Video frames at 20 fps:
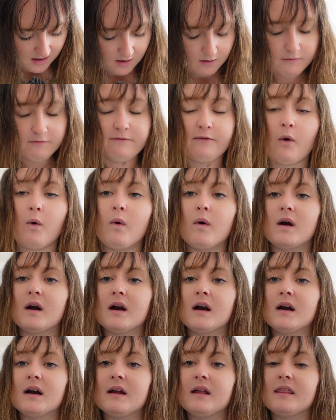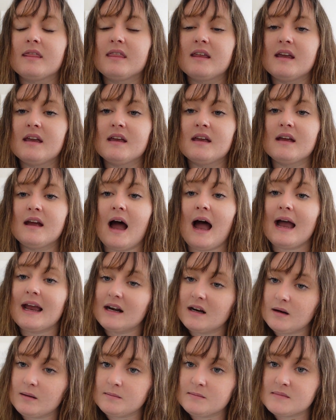for the
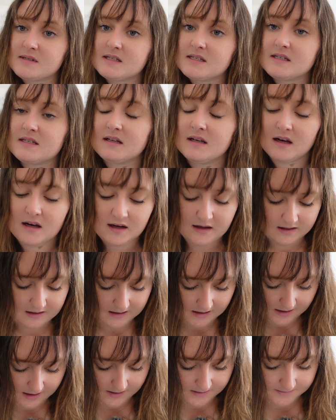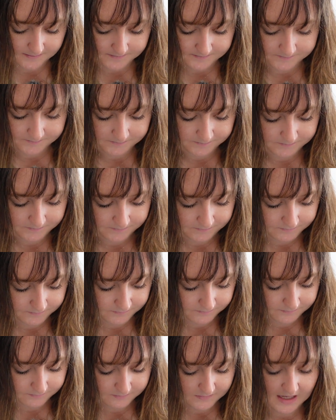items
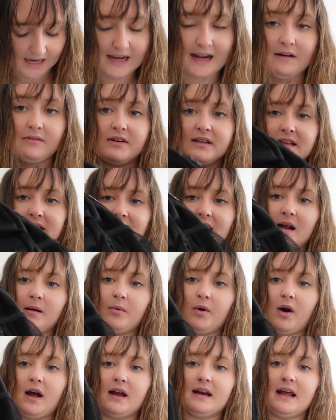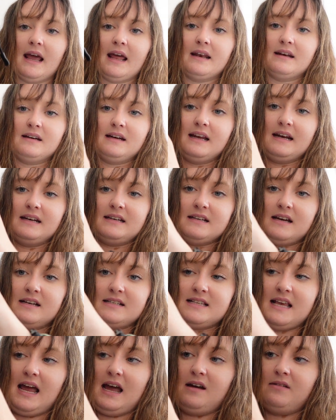and everything that I brought. And it
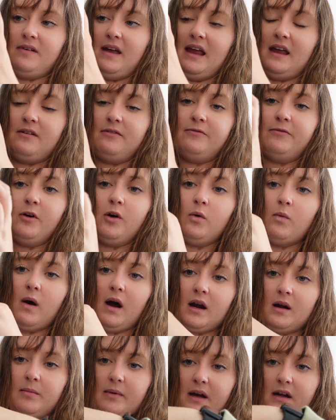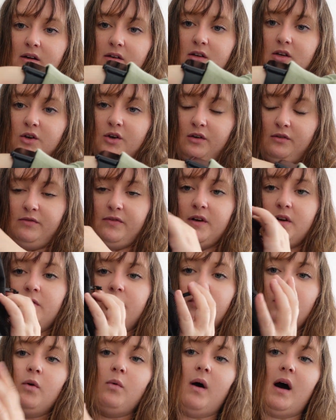does have a full water bottle. You can fit a
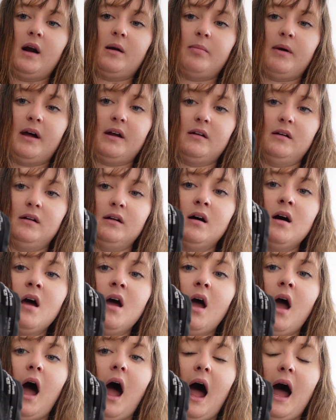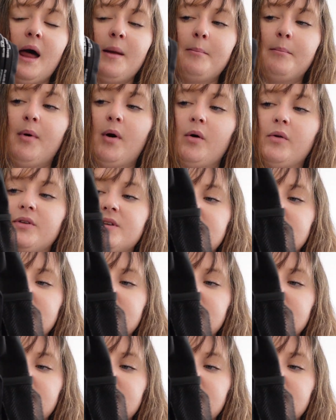full water bottle on both